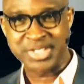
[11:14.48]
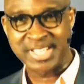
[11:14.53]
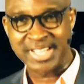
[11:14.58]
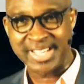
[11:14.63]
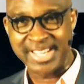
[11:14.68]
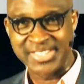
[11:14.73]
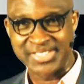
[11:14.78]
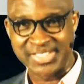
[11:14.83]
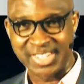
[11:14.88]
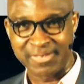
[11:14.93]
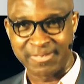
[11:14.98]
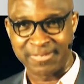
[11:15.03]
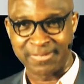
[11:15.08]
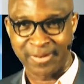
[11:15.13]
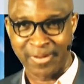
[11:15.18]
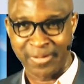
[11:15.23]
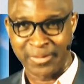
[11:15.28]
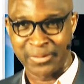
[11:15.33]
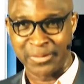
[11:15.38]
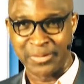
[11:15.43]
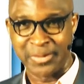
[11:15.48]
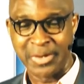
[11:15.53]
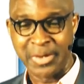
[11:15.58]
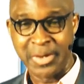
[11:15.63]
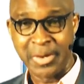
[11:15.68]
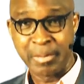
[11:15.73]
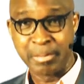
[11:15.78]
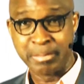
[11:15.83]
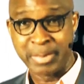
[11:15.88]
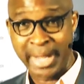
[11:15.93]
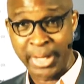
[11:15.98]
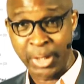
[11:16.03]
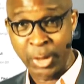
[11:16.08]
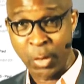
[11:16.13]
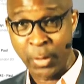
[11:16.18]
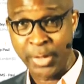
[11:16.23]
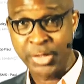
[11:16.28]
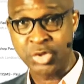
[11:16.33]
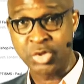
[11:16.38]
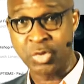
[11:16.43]
take a step further by
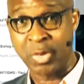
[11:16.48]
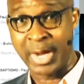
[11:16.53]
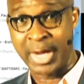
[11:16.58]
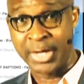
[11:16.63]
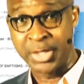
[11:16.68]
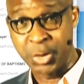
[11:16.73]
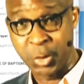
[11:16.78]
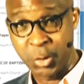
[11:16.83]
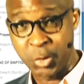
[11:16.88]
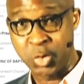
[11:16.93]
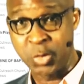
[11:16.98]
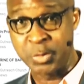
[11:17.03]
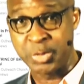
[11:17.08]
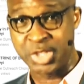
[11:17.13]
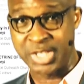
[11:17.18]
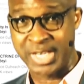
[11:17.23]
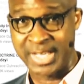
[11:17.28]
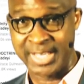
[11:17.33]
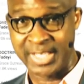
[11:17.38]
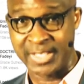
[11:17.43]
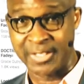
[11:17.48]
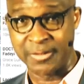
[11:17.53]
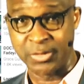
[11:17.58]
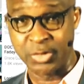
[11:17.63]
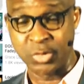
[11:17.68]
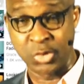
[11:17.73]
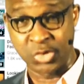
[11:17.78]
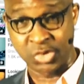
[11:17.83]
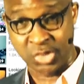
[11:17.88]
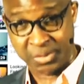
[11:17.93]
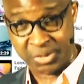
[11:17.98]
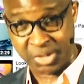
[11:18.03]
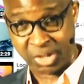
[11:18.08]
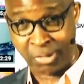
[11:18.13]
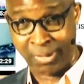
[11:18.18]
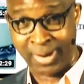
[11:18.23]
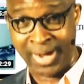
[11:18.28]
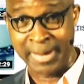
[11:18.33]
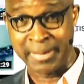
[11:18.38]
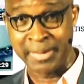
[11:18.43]
going to our YouTube channel to
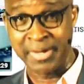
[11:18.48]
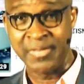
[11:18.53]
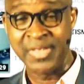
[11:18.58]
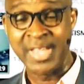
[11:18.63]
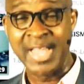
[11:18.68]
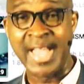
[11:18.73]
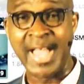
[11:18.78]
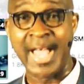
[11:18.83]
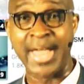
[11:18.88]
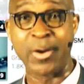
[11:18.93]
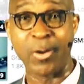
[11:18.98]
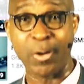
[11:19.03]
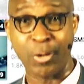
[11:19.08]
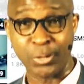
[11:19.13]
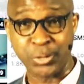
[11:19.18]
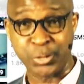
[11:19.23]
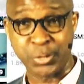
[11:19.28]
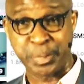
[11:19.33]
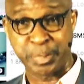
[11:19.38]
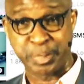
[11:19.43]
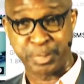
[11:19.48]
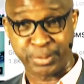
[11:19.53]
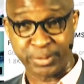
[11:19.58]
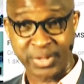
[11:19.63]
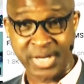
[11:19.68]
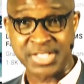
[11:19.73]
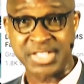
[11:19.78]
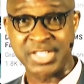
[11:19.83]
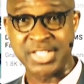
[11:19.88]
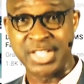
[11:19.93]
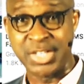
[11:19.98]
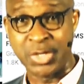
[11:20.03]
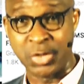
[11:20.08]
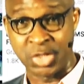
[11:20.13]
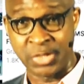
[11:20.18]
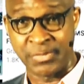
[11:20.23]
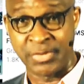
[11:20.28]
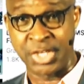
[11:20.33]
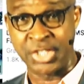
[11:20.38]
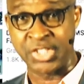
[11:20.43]
subscribe and also press the
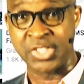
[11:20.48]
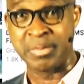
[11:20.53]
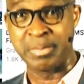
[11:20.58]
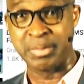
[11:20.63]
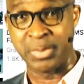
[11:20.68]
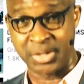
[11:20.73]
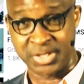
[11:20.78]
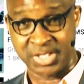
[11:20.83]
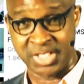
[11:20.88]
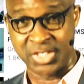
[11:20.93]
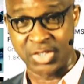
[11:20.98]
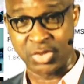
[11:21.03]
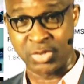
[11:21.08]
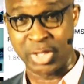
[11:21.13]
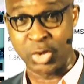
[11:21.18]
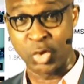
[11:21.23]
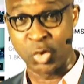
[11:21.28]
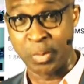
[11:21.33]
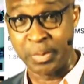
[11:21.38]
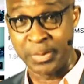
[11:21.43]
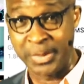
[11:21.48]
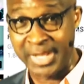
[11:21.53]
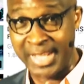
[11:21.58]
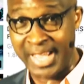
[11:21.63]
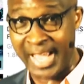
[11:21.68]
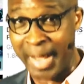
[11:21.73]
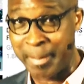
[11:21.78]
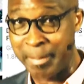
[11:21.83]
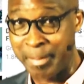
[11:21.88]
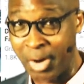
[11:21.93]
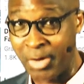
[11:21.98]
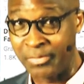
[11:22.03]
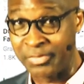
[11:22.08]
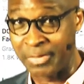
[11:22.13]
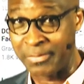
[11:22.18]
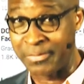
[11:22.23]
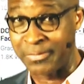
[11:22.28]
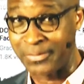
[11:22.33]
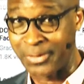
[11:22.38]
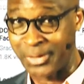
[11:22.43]
notification button so that you'll be among
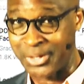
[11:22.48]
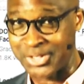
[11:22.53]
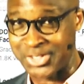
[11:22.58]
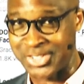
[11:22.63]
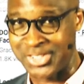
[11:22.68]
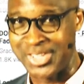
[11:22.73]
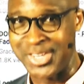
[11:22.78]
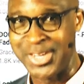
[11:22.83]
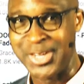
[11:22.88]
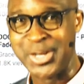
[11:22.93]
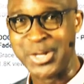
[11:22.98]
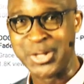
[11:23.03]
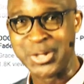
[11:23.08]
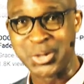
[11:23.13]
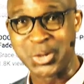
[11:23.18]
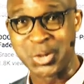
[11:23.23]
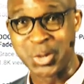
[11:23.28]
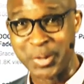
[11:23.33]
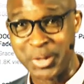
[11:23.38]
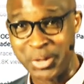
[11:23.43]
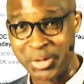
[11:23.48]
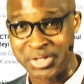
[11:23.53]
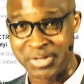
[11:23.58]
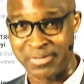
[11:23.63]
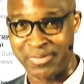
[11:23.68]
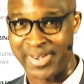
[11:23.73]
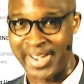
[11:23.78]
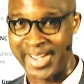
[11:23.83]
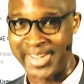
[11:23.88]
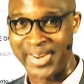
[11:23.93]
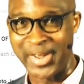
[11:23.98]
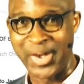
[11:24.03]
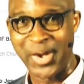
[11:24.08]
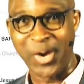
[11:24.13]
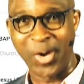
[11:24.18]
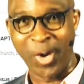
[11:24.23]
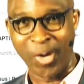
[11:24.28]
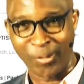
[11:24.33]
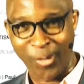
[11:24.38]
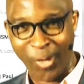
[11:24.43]
the first to be notified
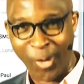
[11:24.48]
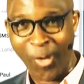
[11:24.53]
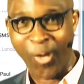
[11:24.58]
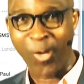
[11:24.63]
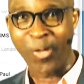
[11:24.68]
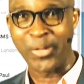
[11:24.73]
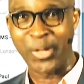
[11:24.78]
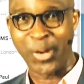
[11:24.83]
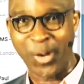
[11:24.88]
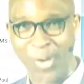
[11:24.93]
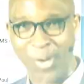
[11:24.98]
of all the